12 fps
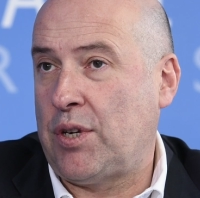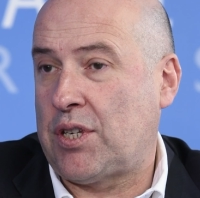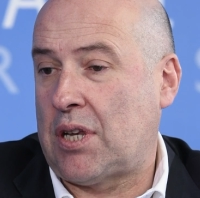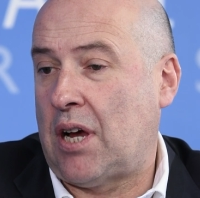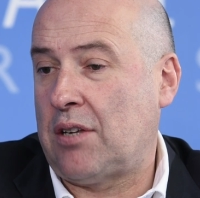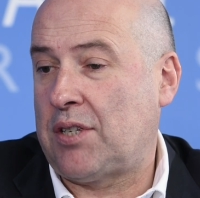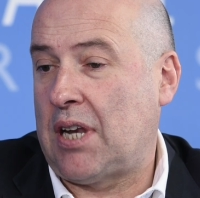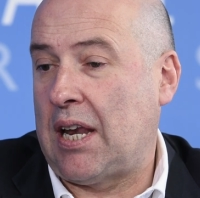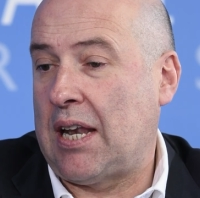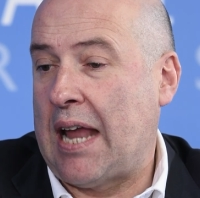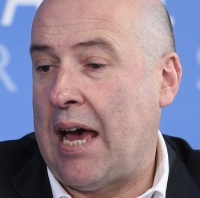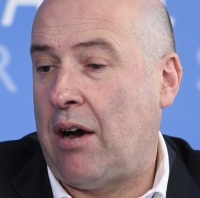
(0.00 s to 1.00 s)
we started
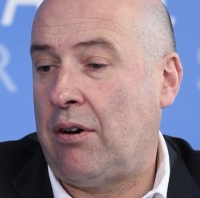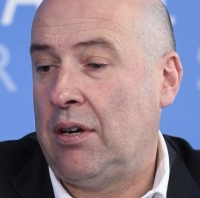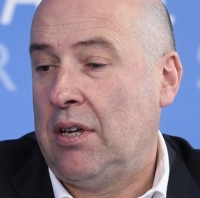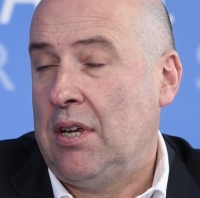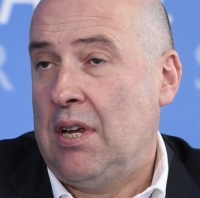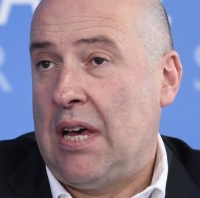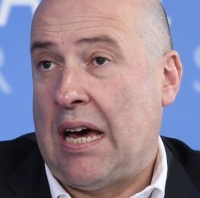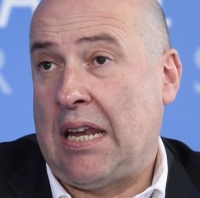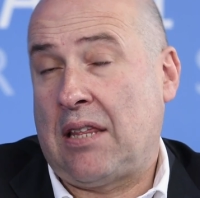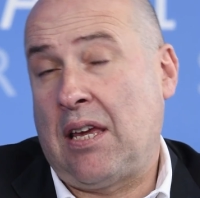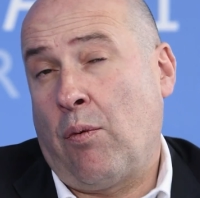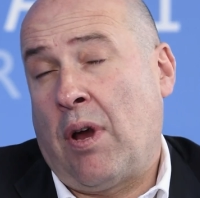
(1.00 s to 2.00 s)
it now.
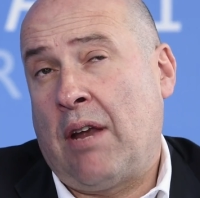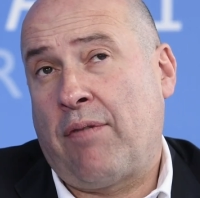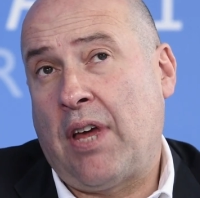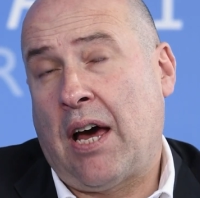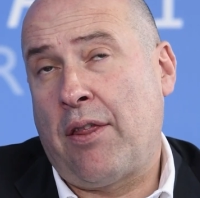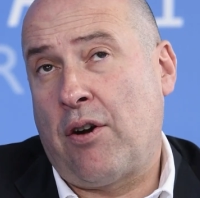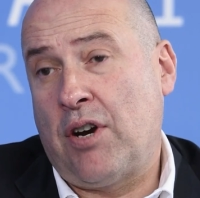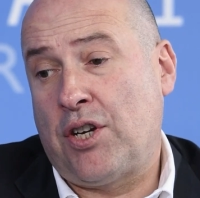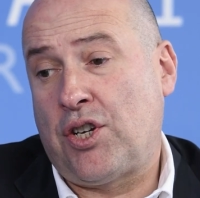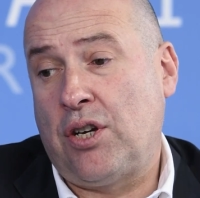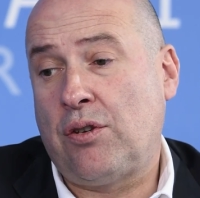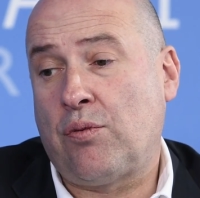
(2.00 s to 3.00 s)
And I think one of the other
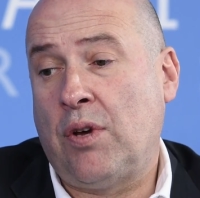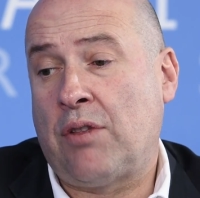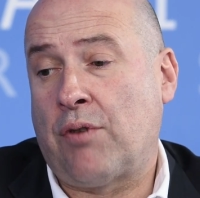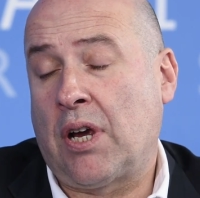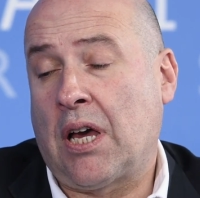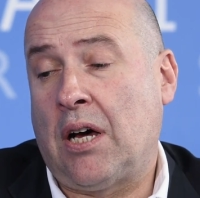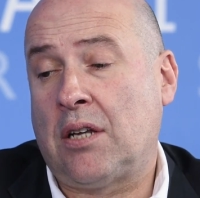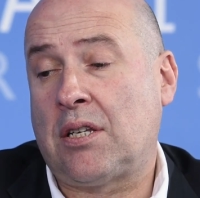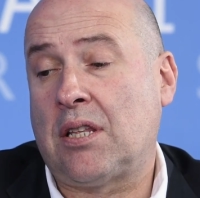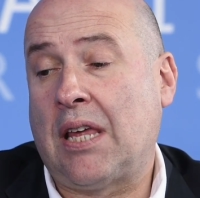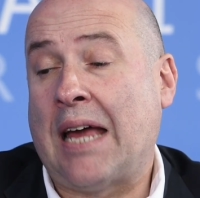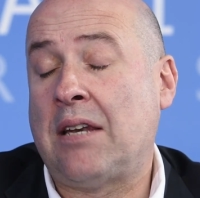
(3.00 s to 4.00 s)
issues with regard
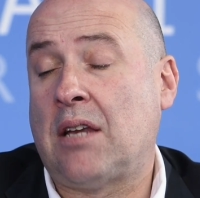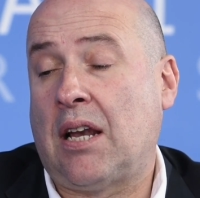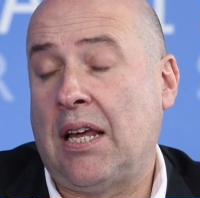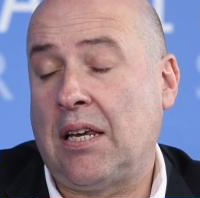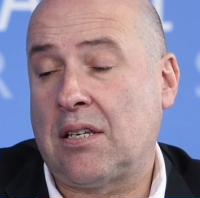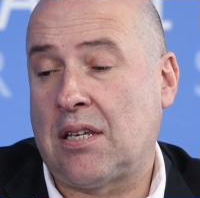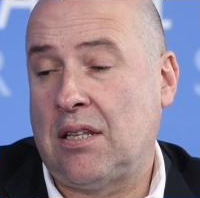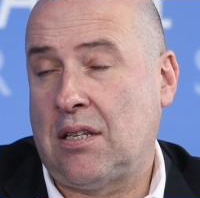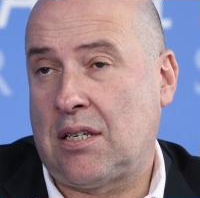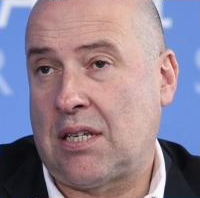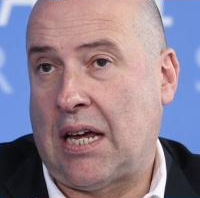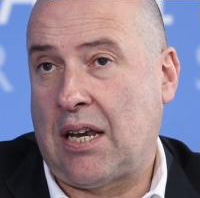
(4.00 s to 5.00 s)
to the endoleaks in
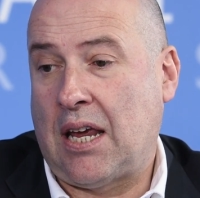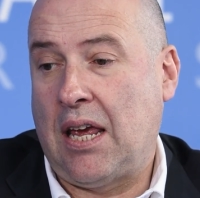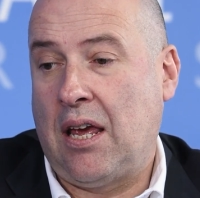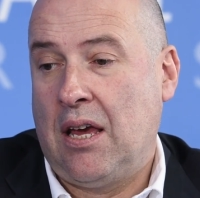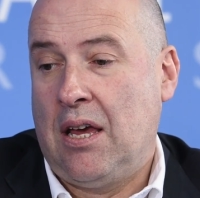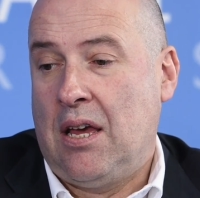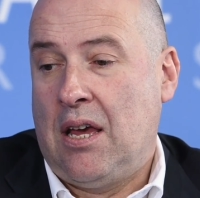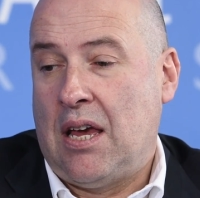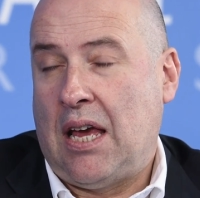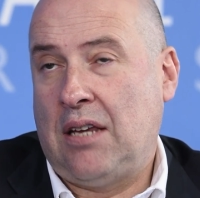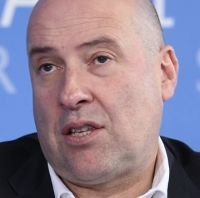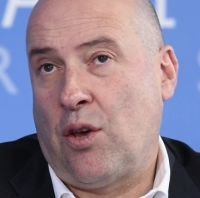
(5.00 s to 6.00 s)
the study
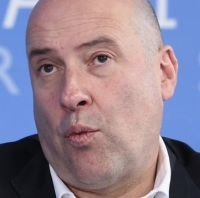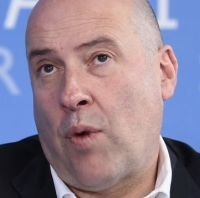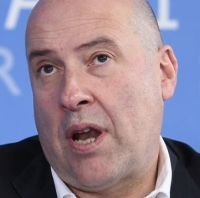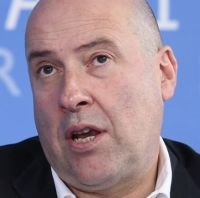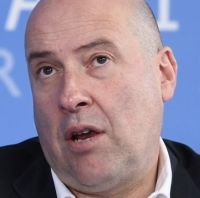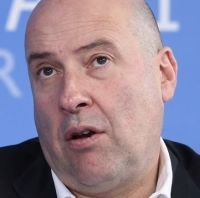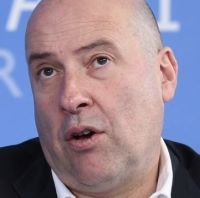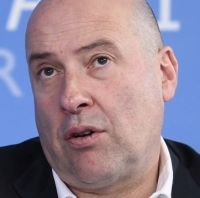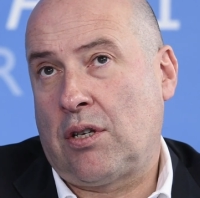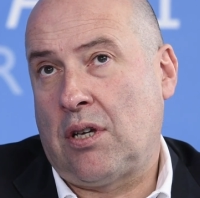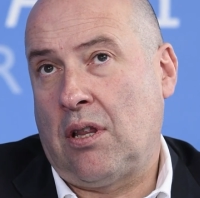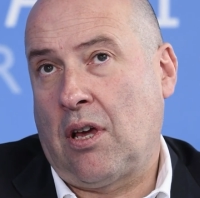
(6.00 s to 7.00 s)
is that when you
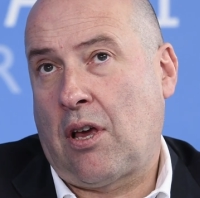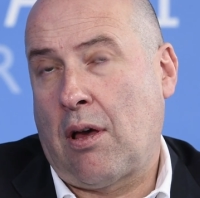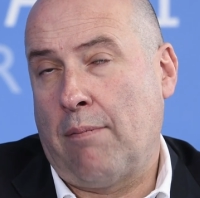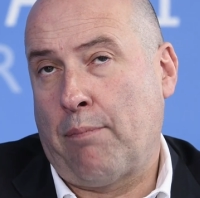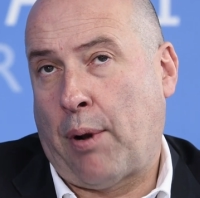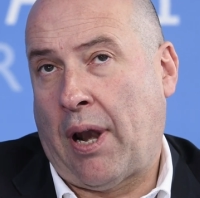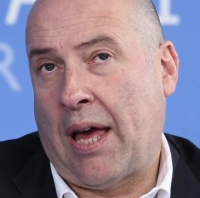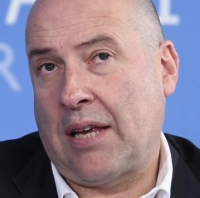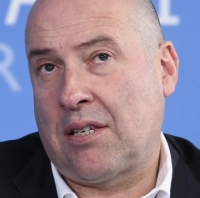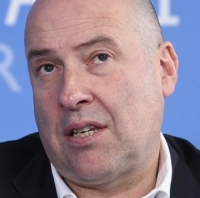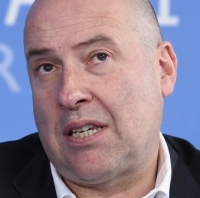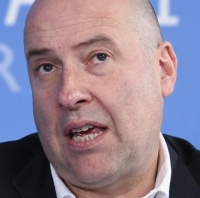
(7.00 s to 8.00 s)
looked at the
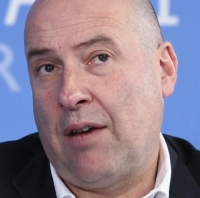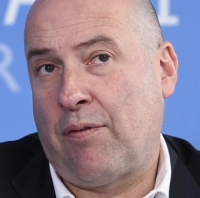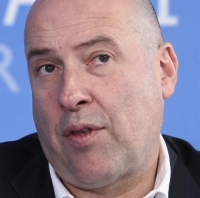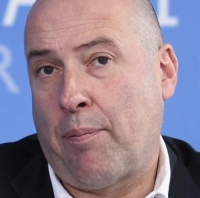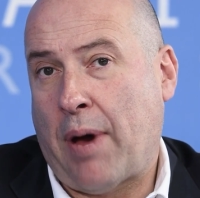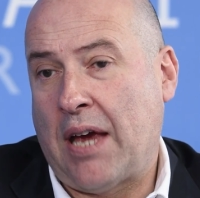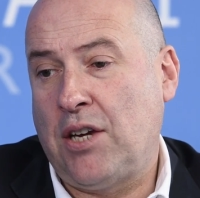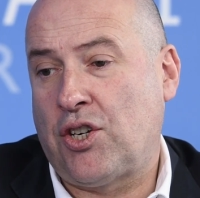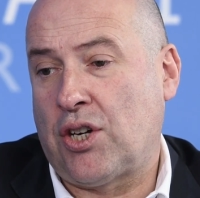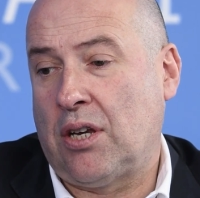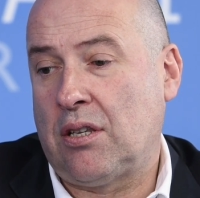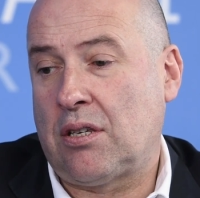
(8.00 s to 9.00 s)
complexity of the
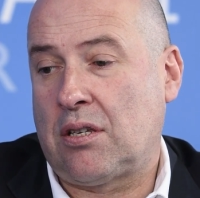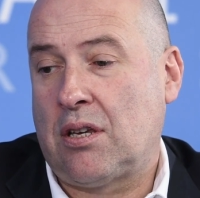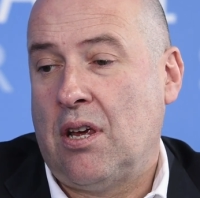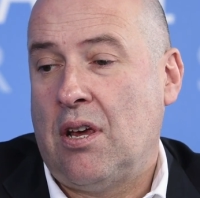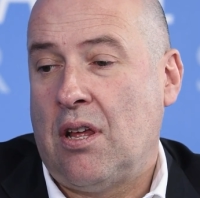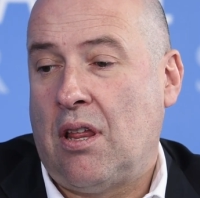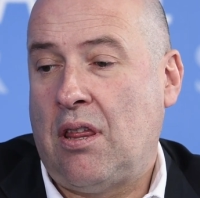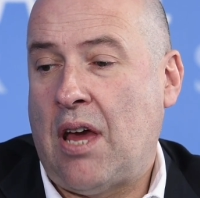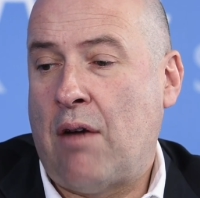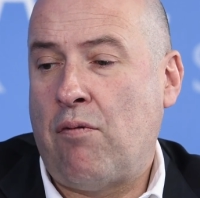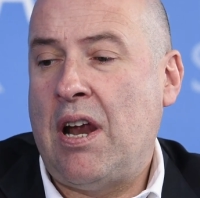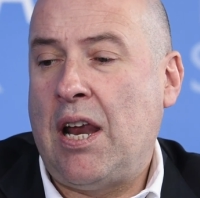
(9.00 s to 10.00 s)
patients,
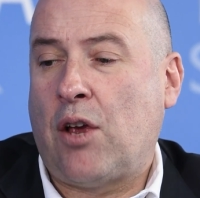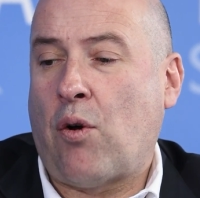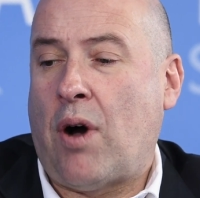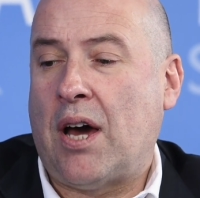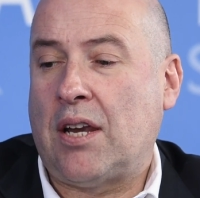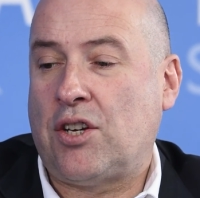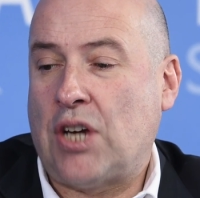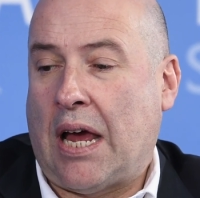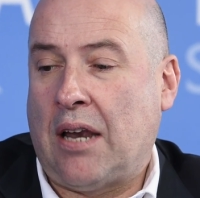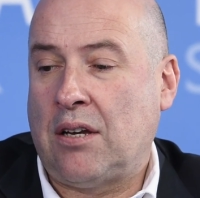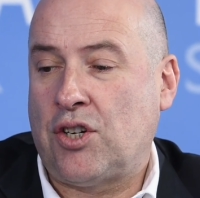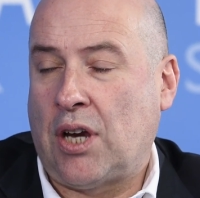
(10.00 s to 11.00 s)
they're really quite a
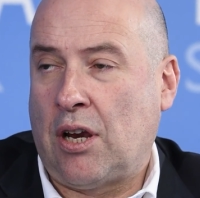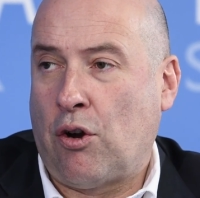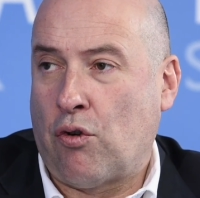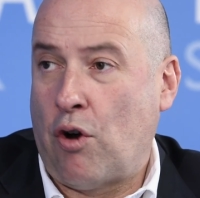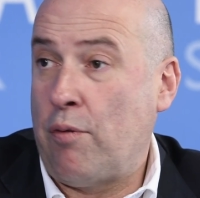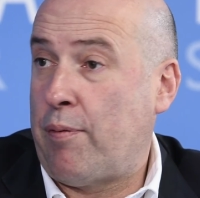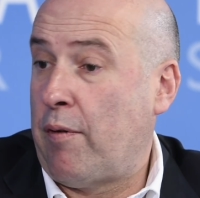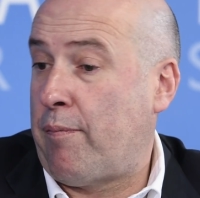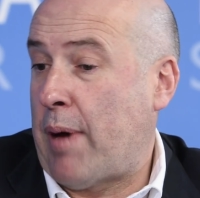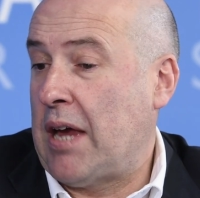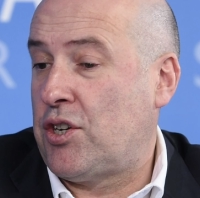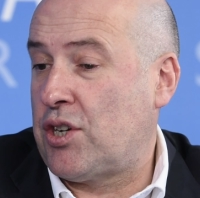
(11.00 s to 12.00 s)
challenging group
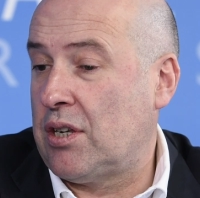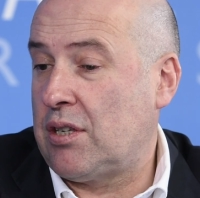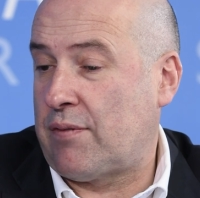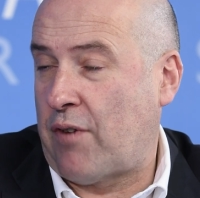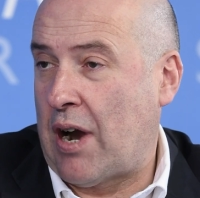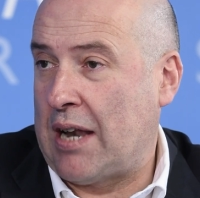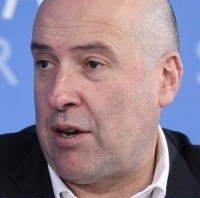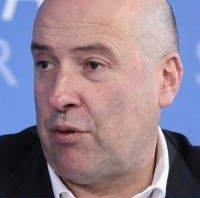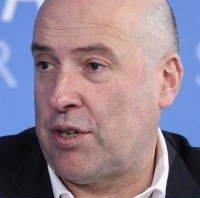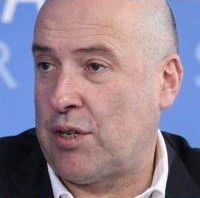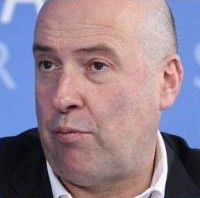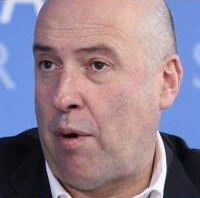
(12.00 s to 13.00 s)
of patients for
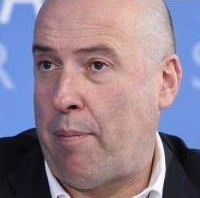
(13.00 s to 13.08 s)
aneurysm